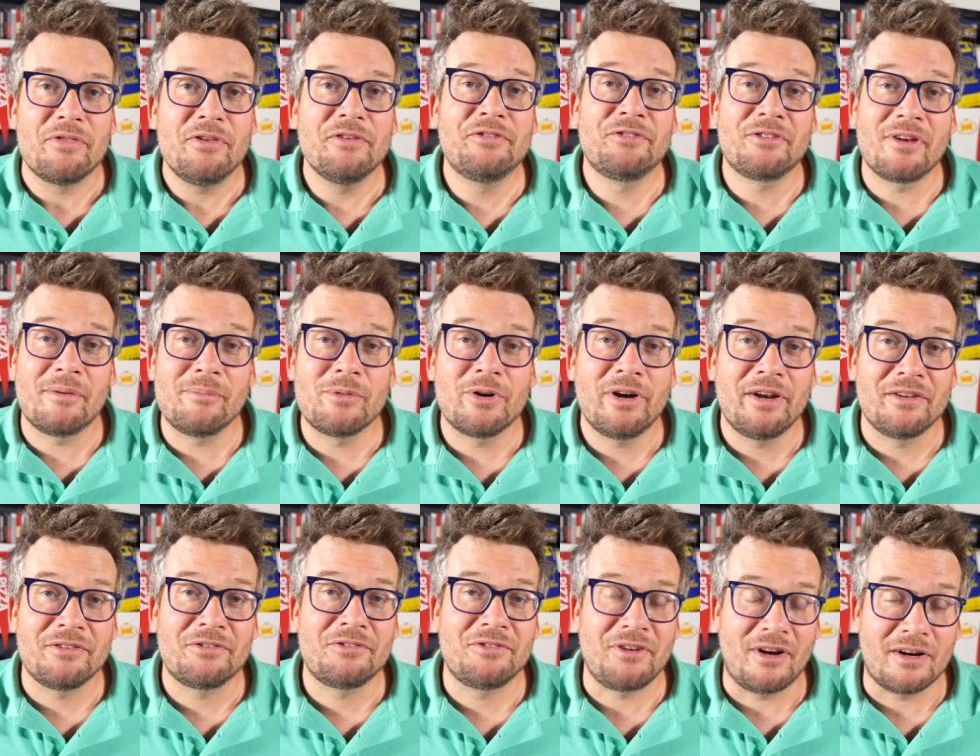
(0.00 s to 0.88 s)
This summer
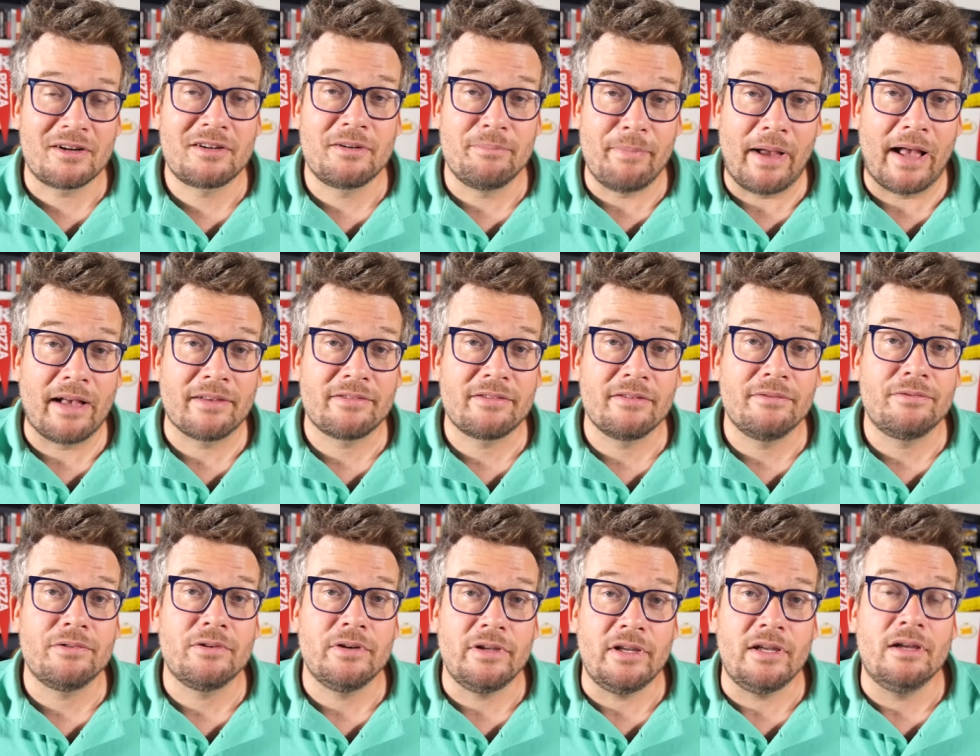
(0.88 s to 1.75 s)
has sucked
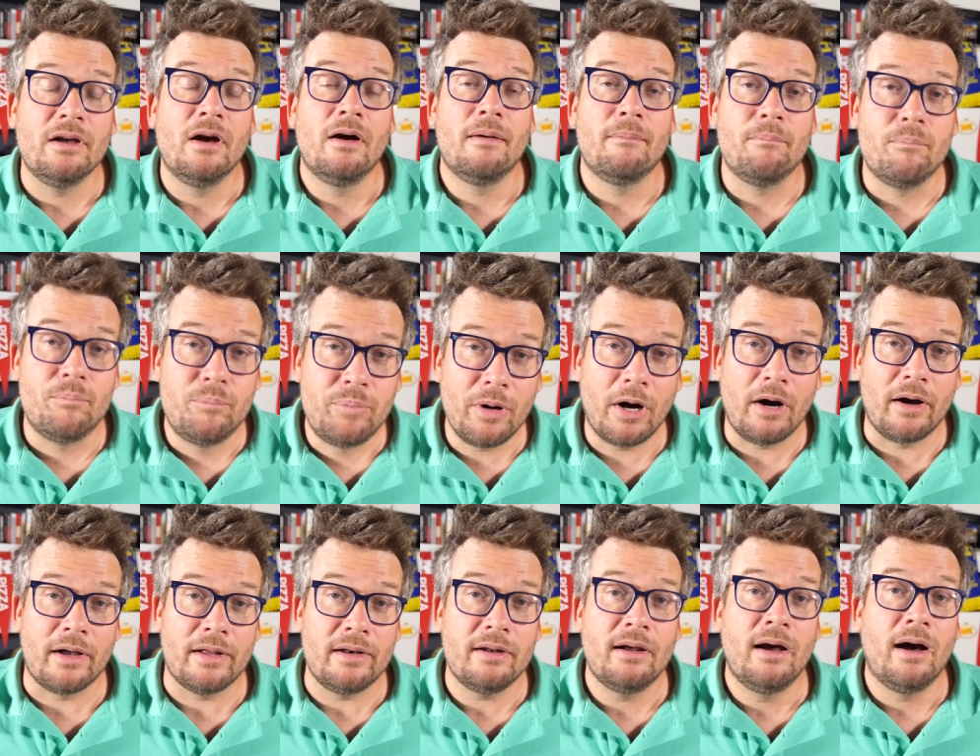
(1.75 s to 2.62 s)
massively,
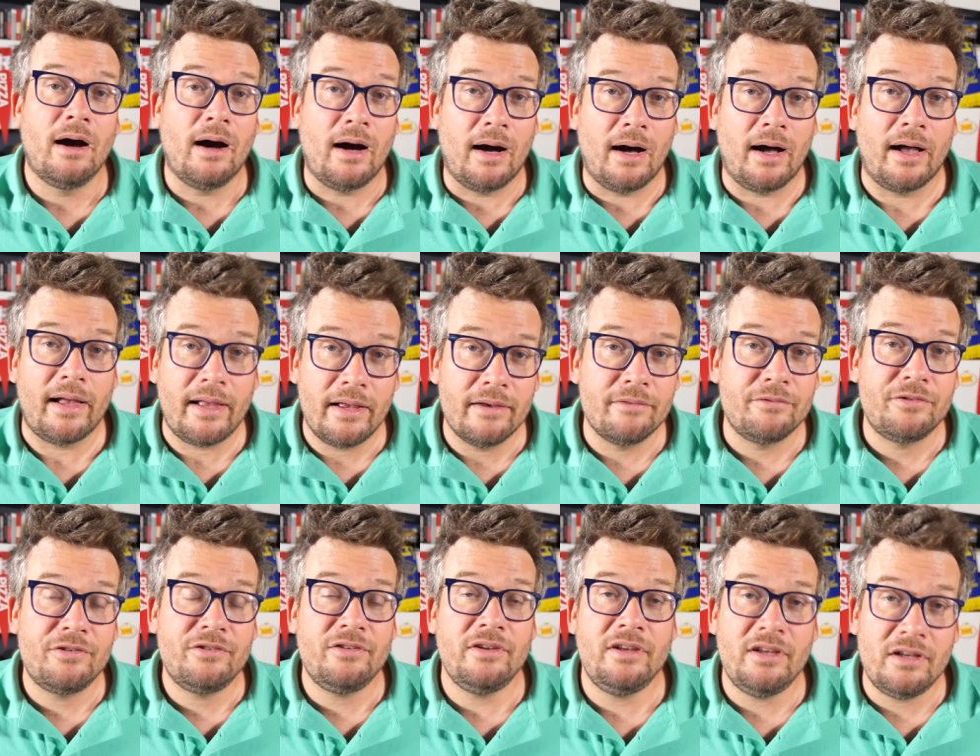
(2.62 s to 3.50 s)
but I have
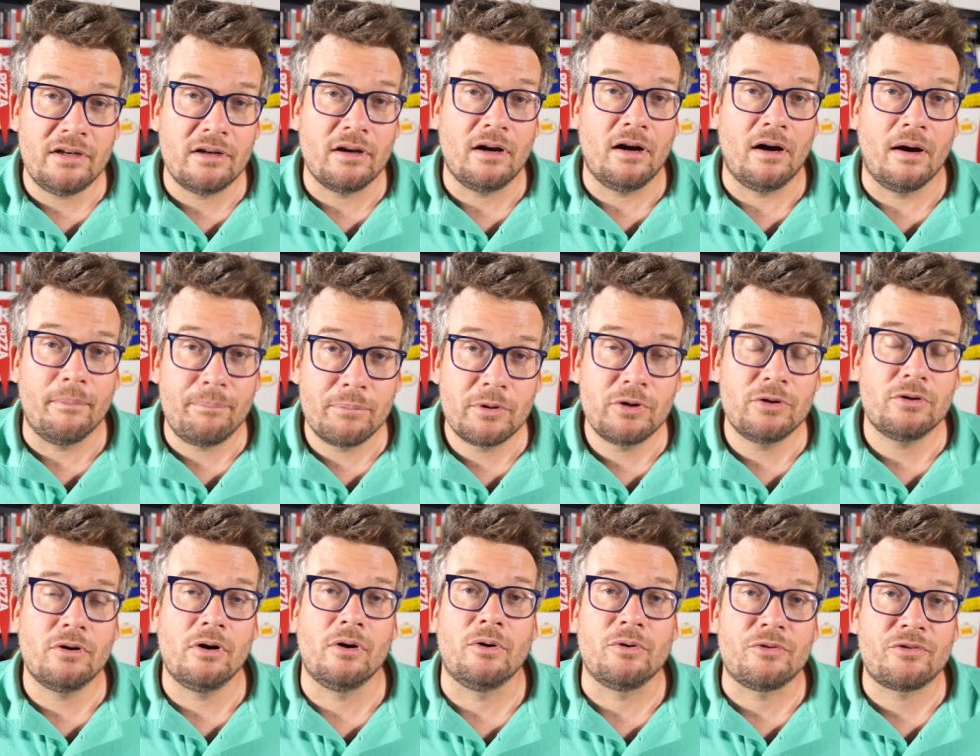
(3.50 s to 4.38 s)
seen up
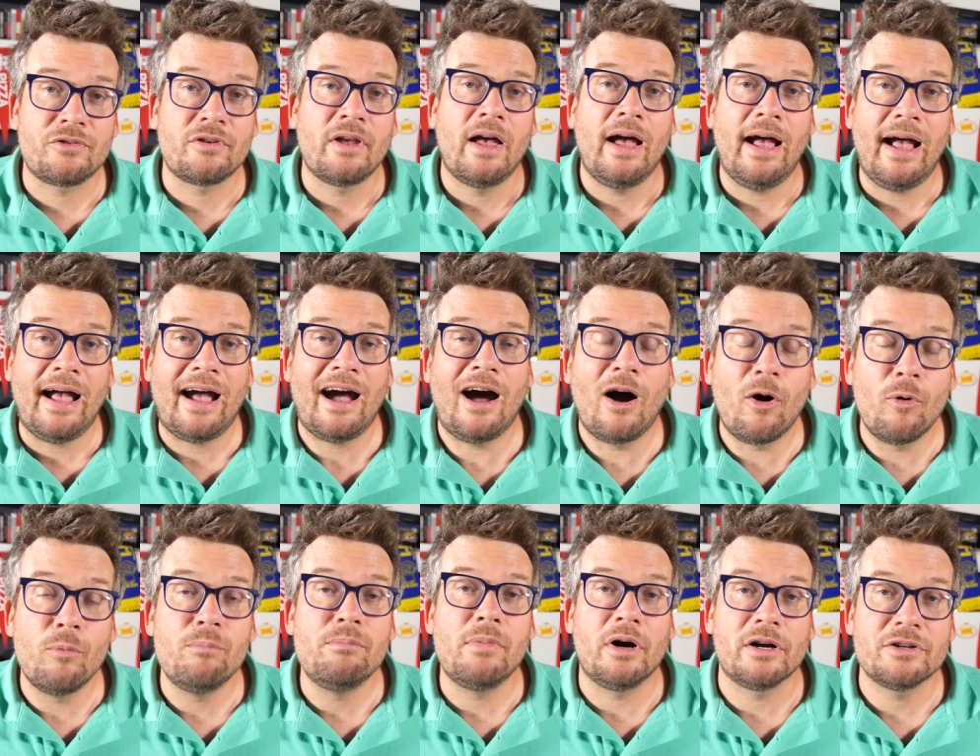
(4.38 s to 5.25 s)
close
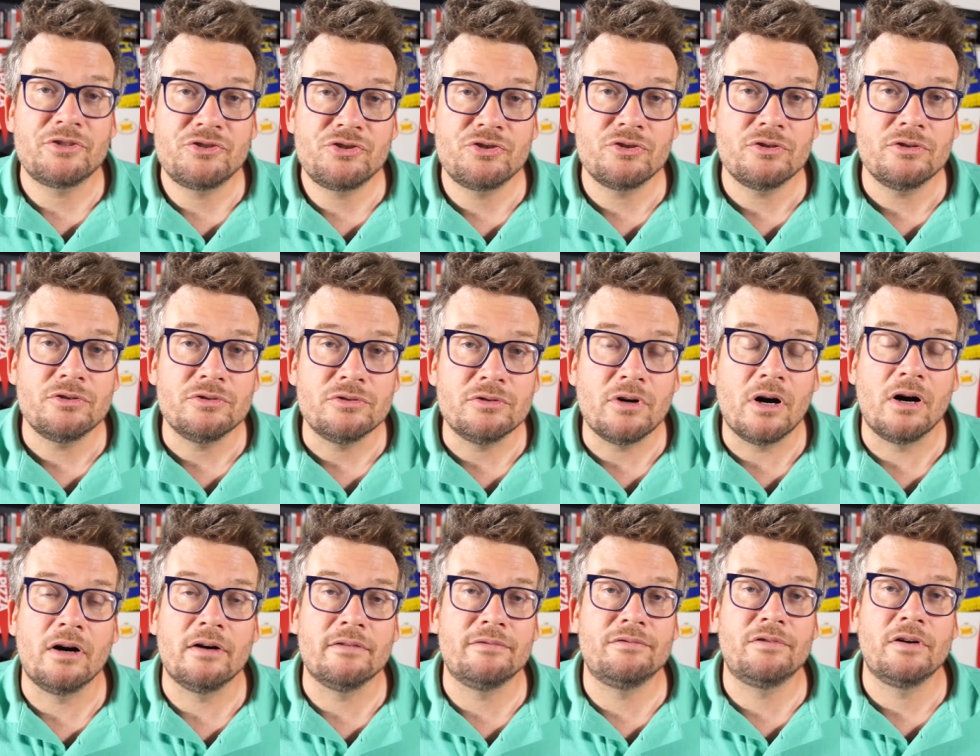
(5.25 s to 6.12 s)
how much
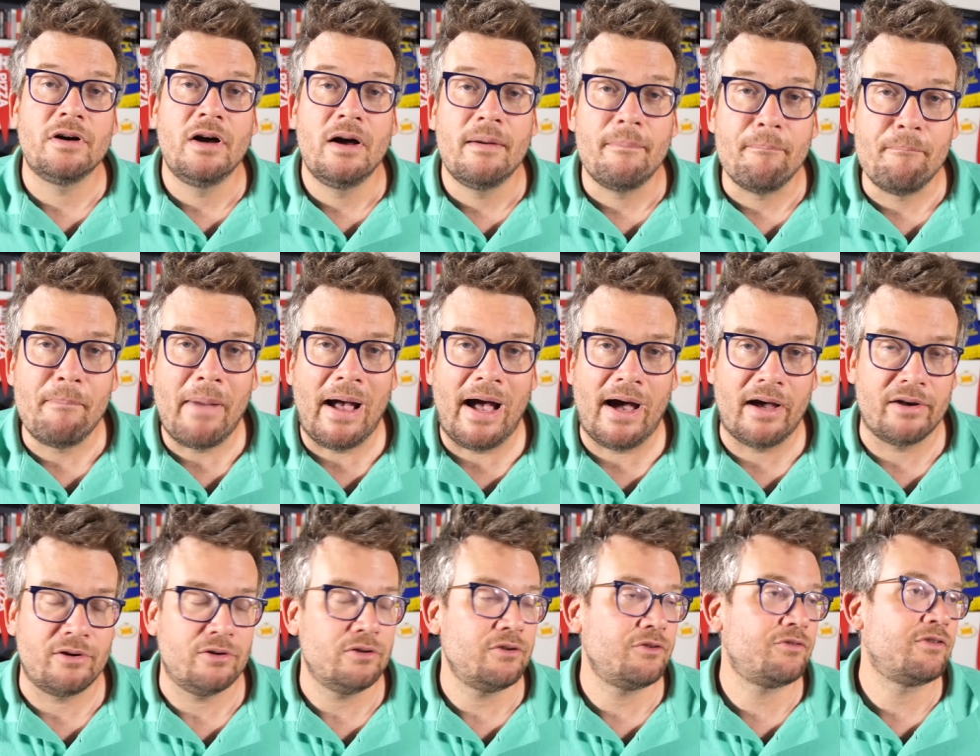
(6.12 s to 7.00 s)
love
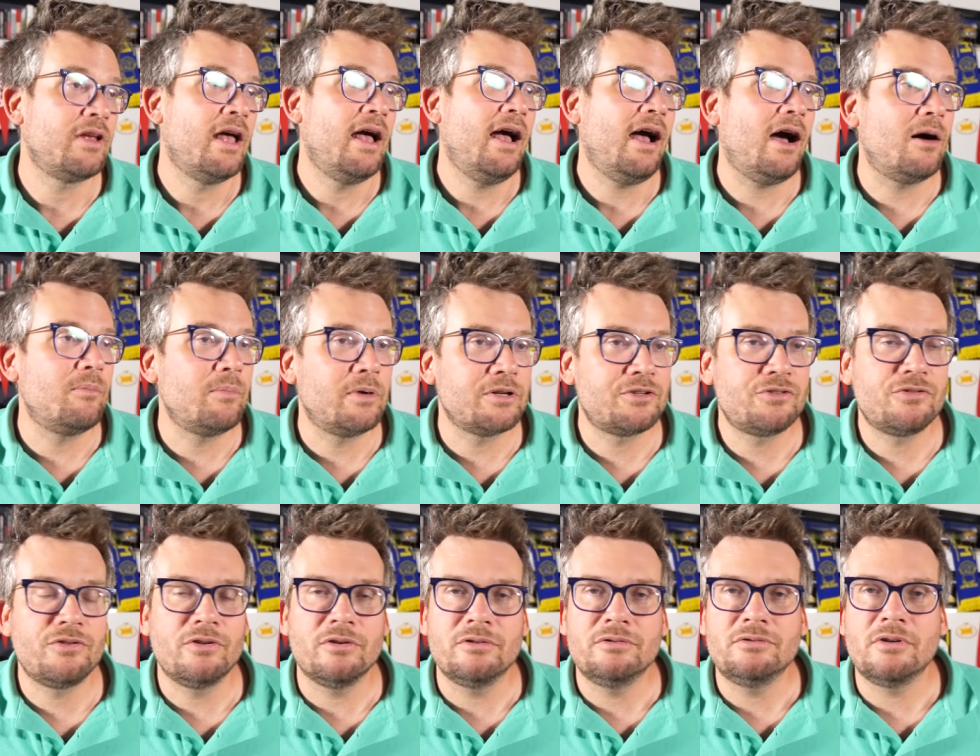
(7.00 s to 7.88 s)
matters, how
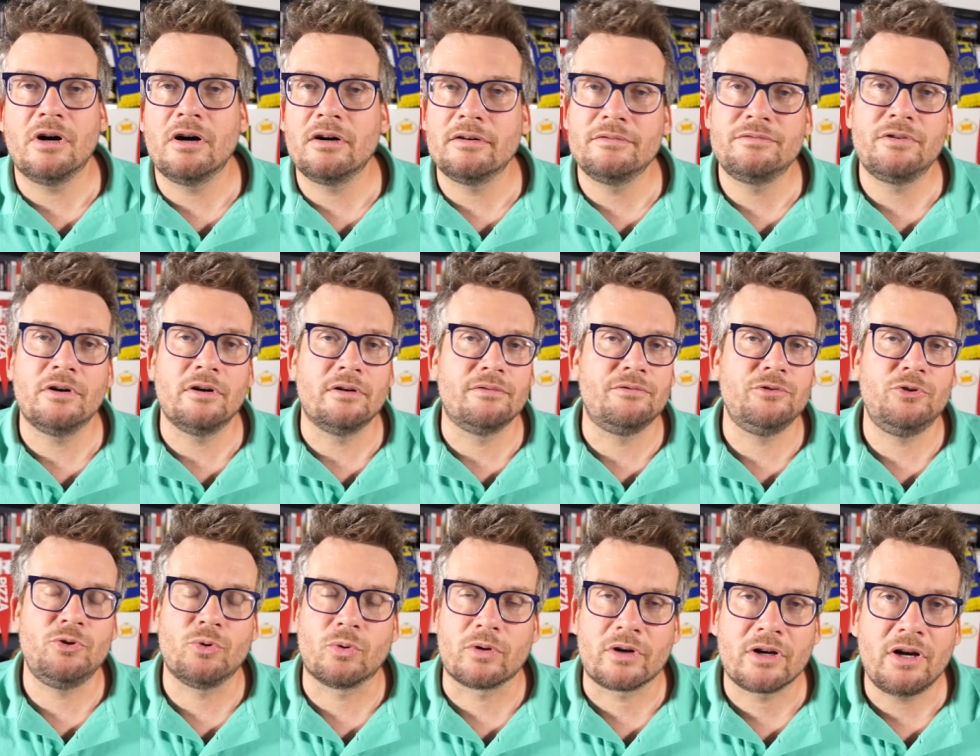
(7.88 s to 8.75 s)
much the love of
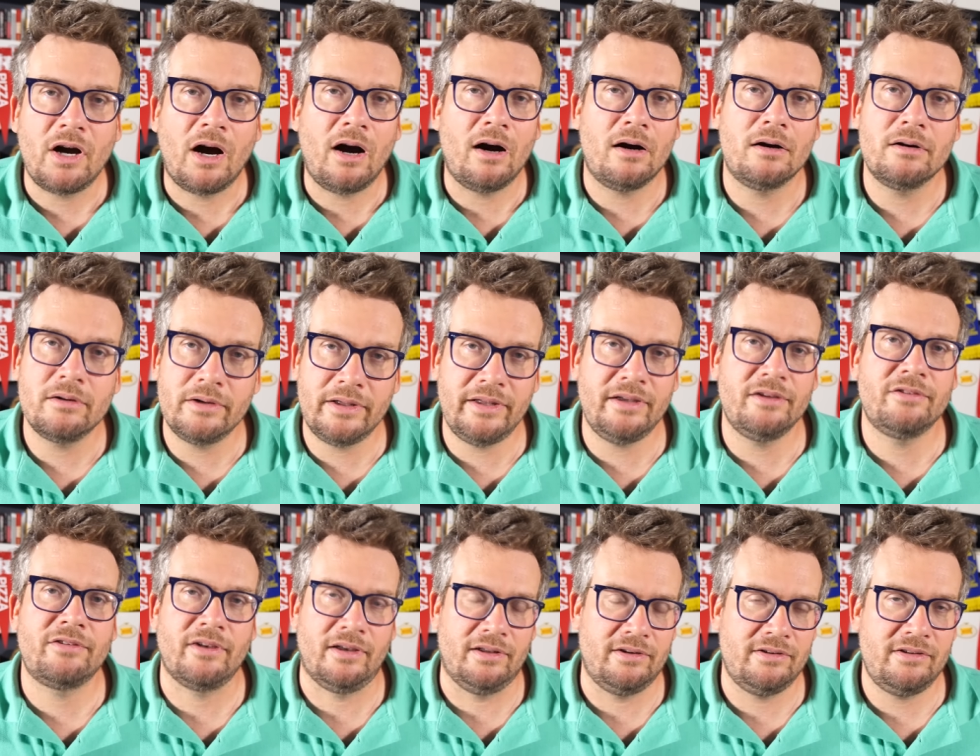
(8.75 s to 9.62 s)
your
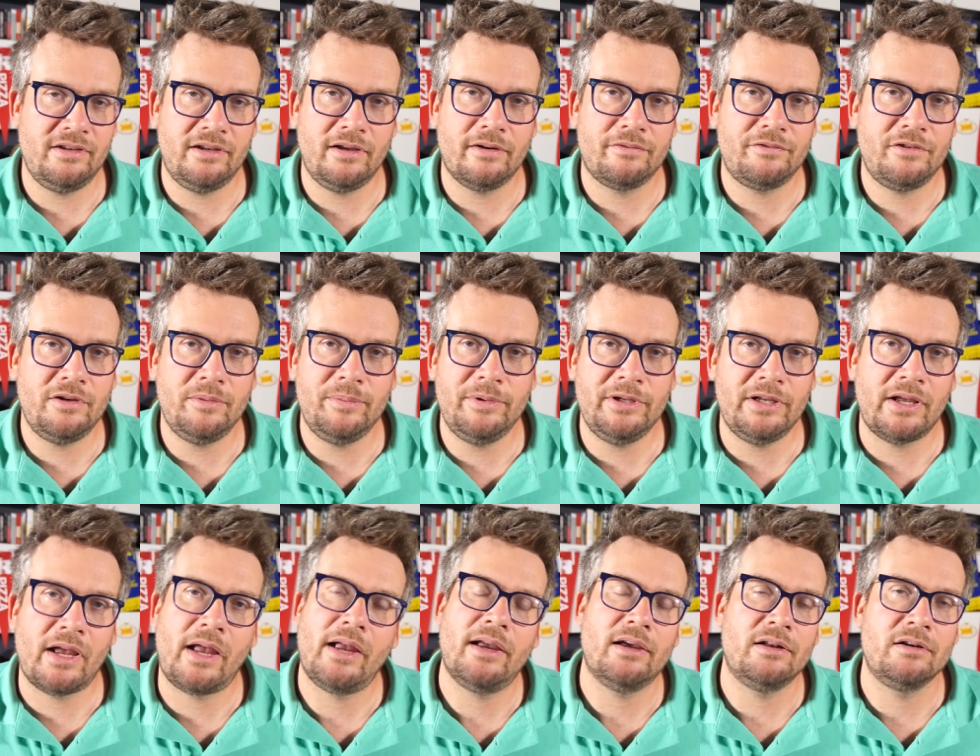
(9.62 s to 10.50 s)
colleagues at
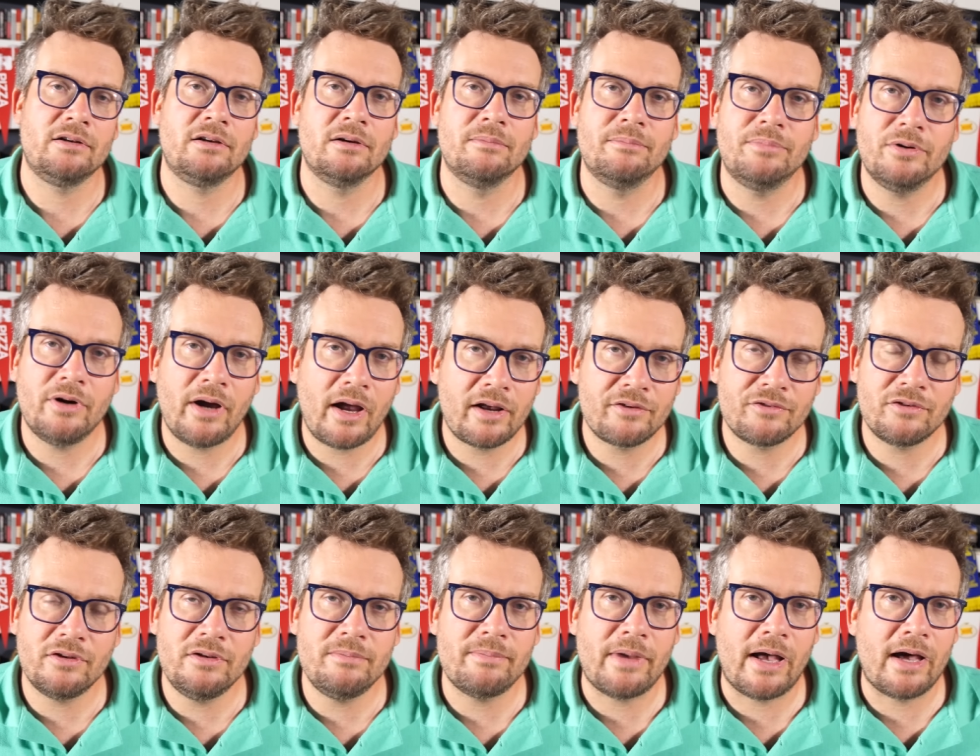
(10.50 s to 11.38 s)
DFTBA and
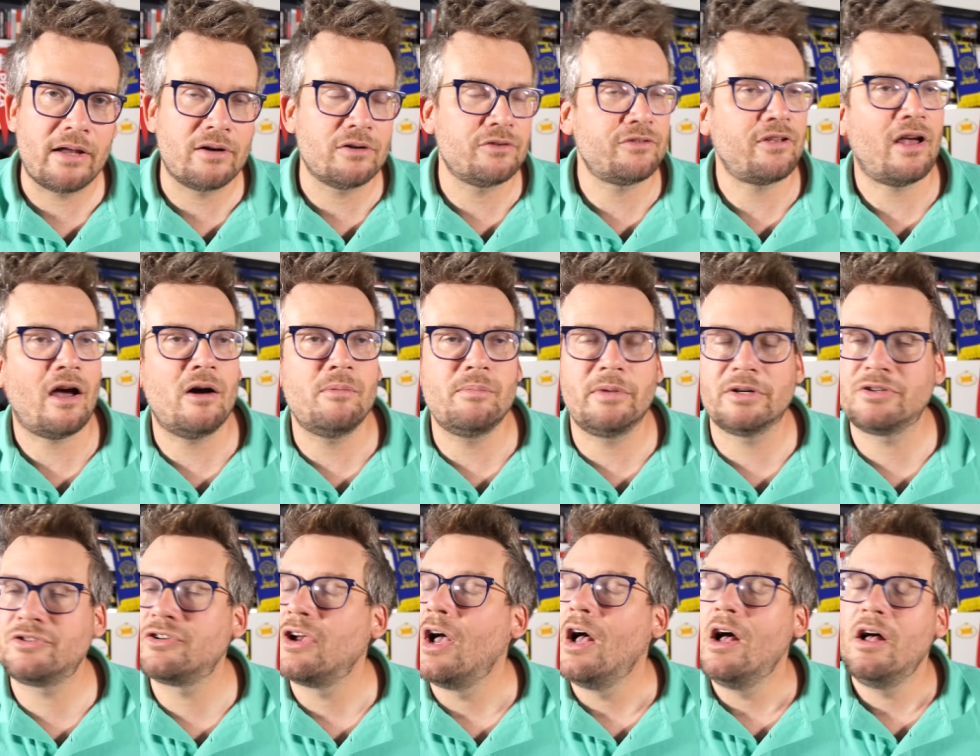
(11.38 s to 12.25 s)
Complexly matters, how
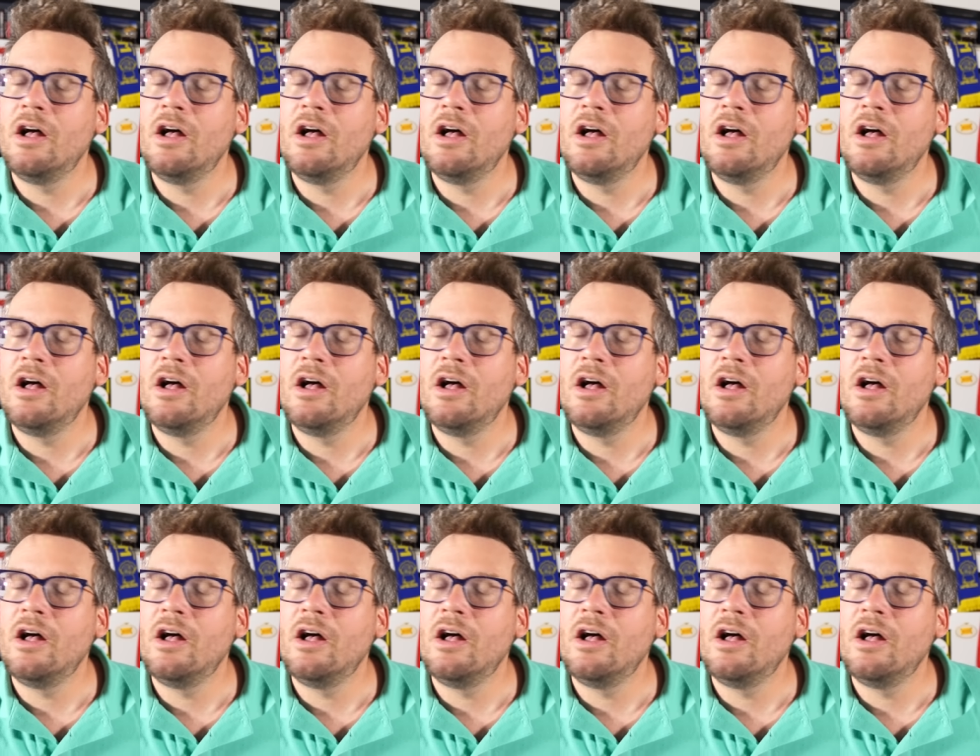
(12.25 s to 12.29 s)
much